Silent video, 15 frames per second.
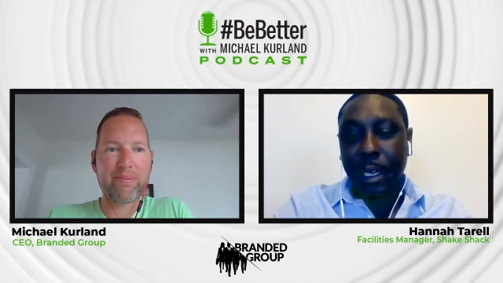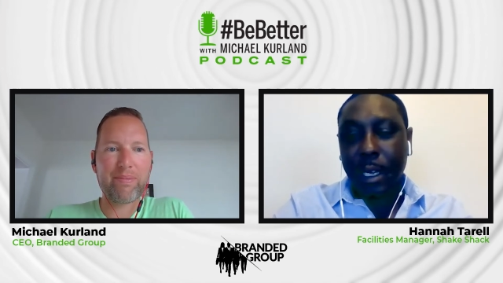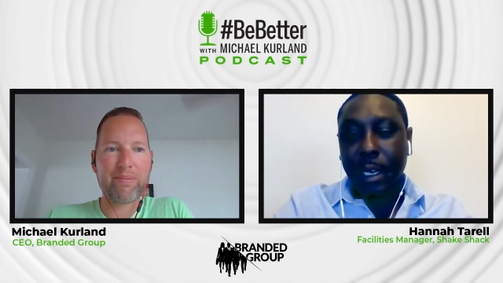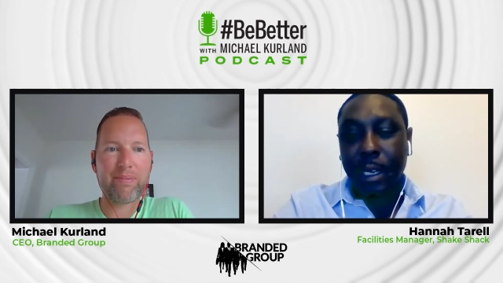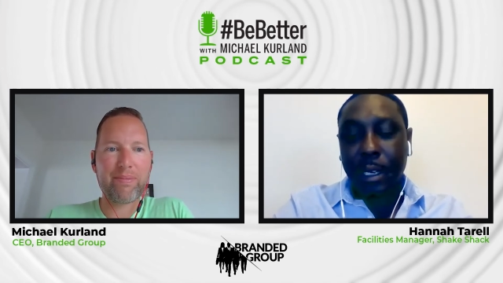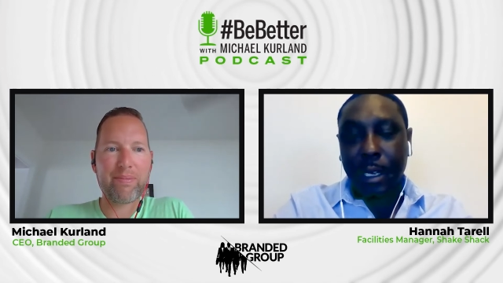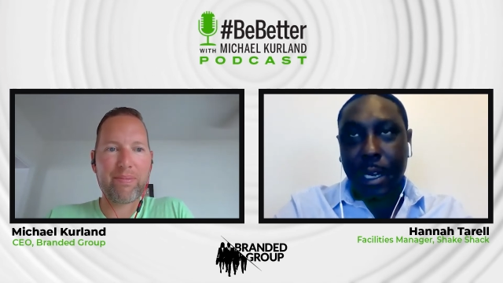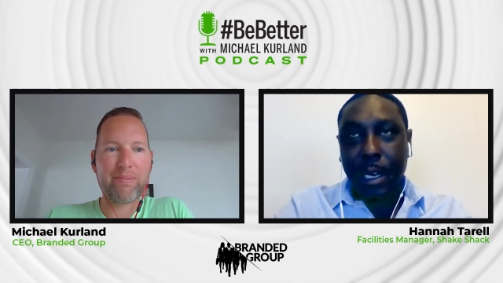
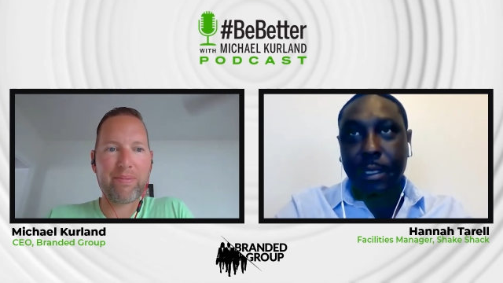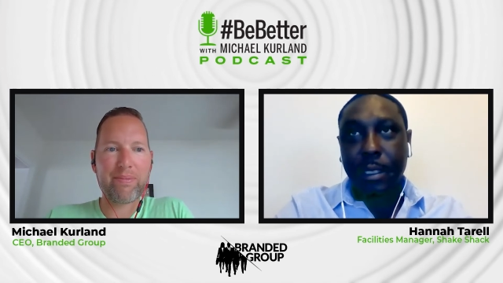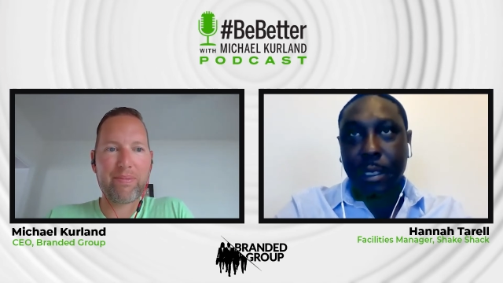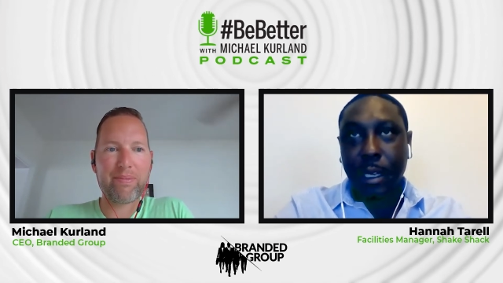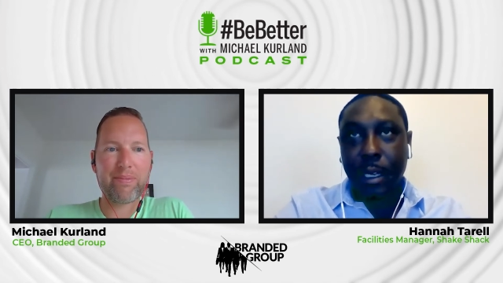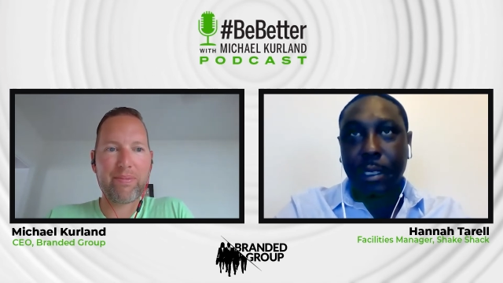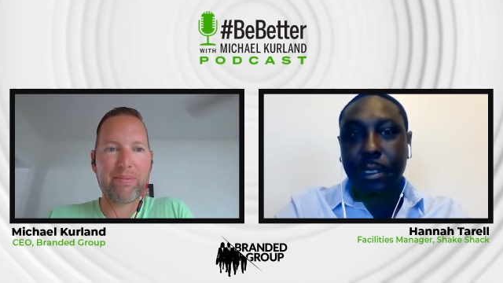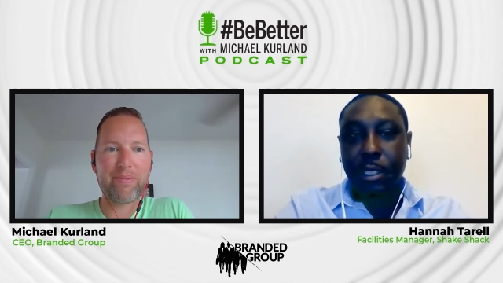Speaker 1: and I had
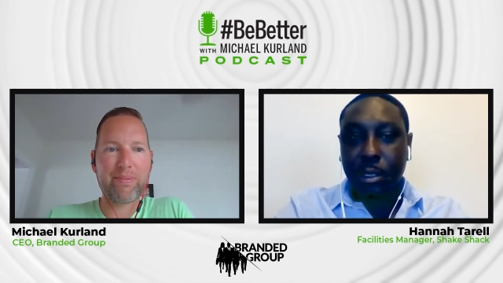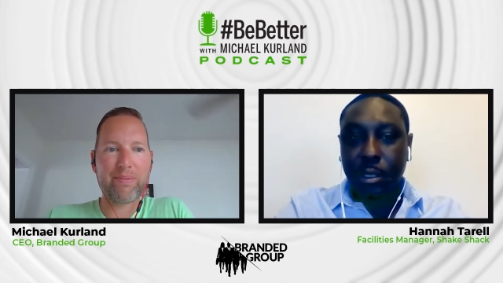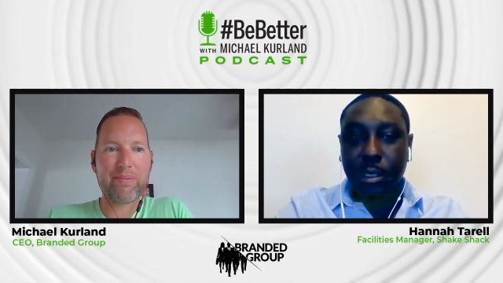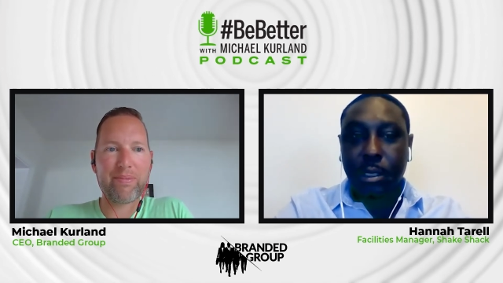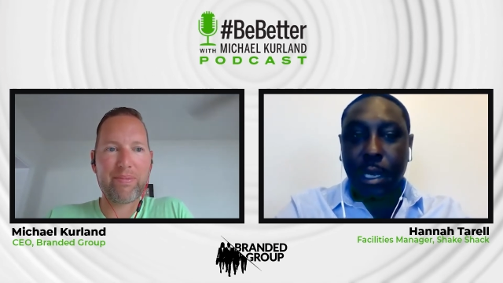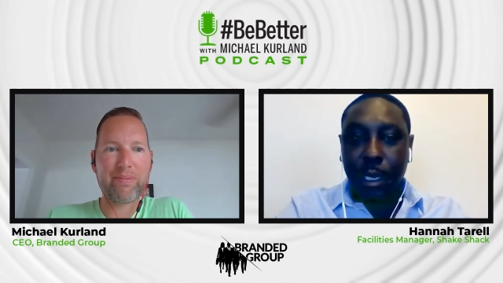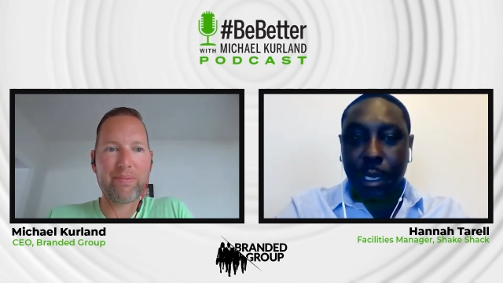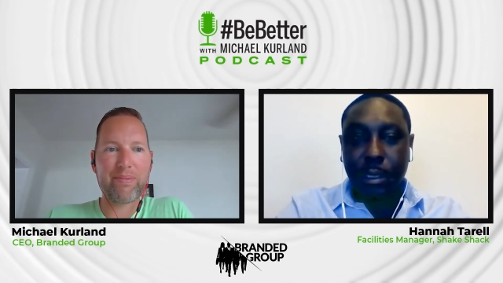to
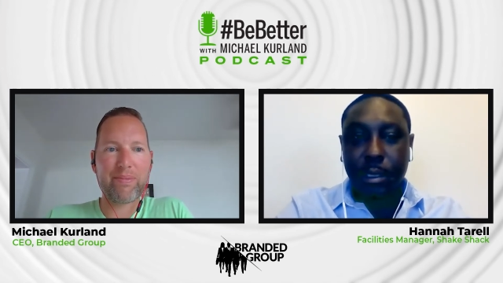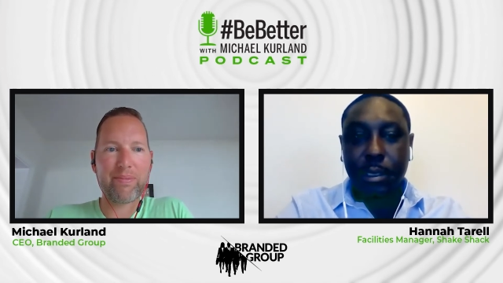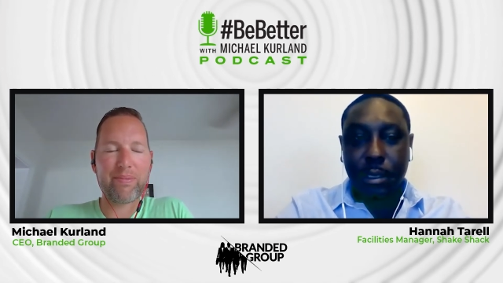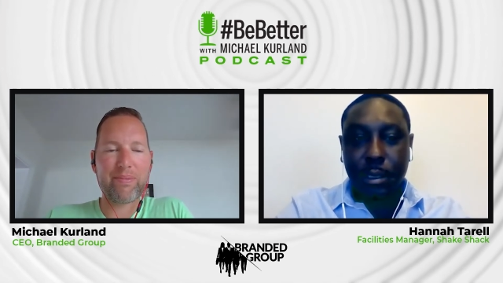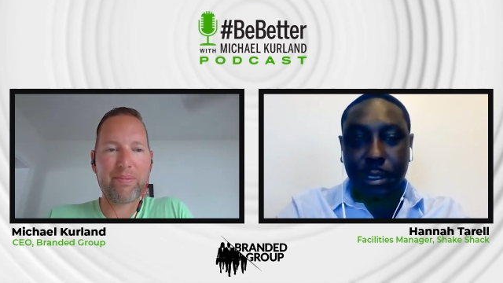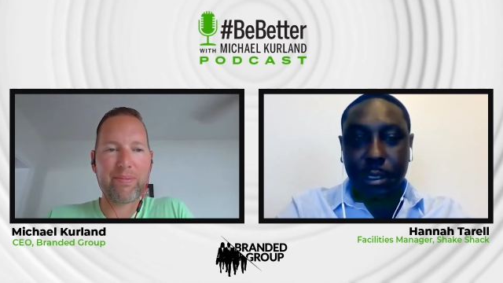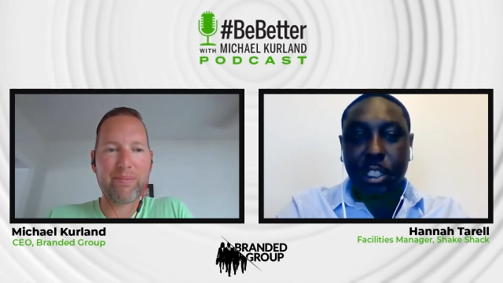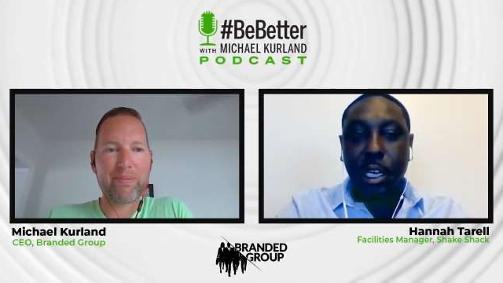kind of
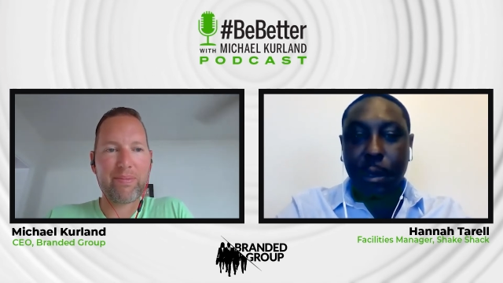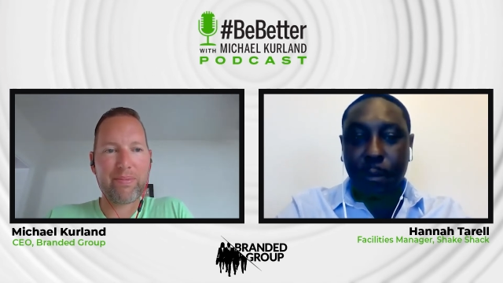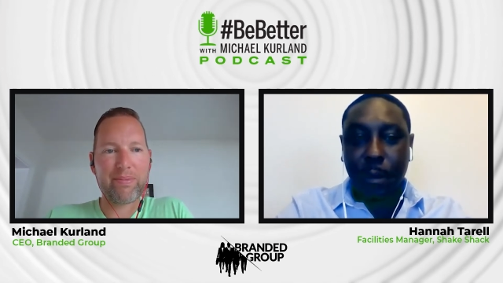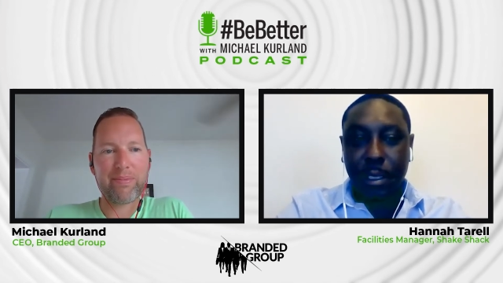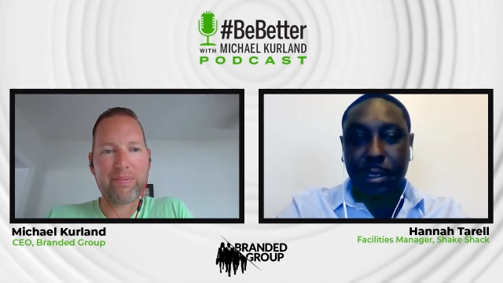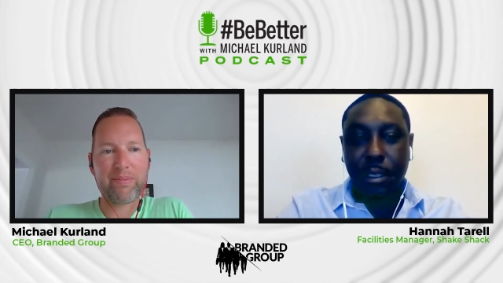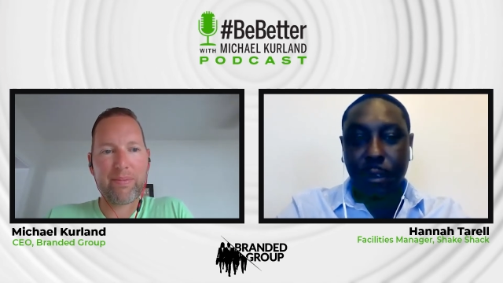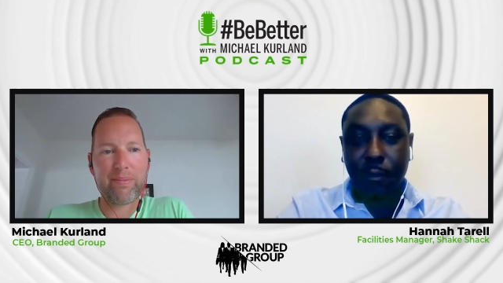check
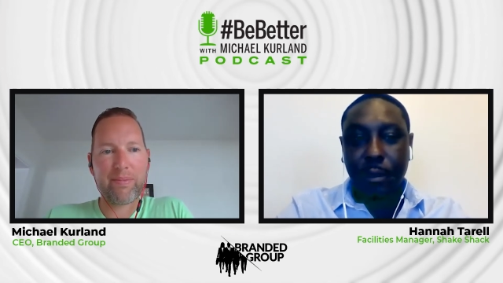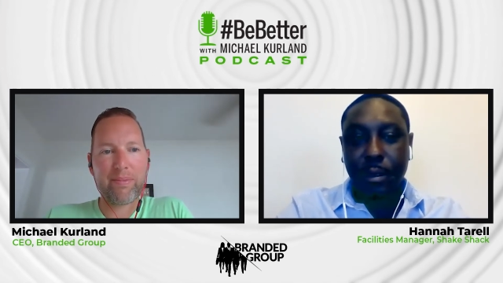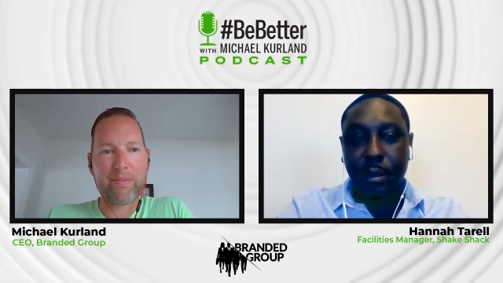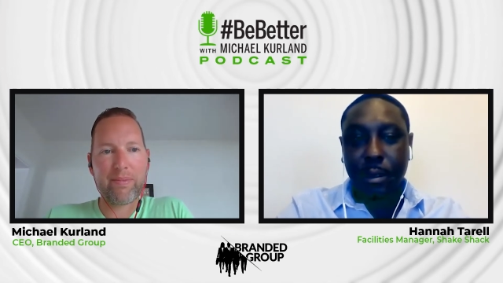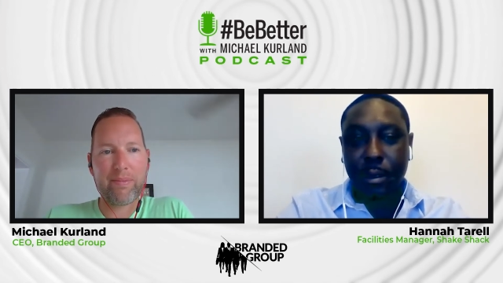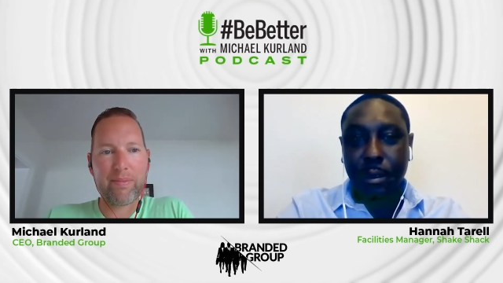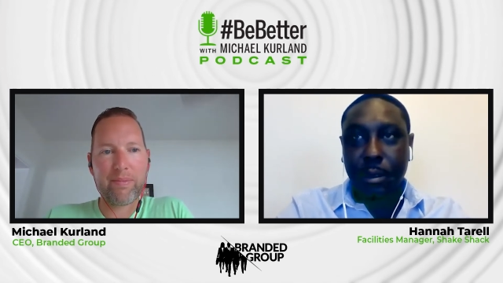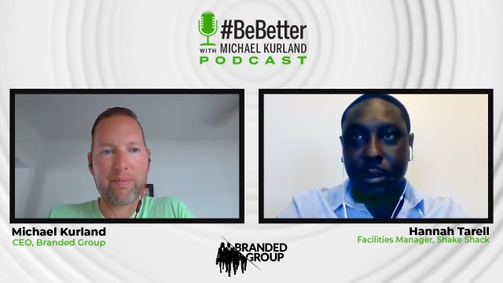myself and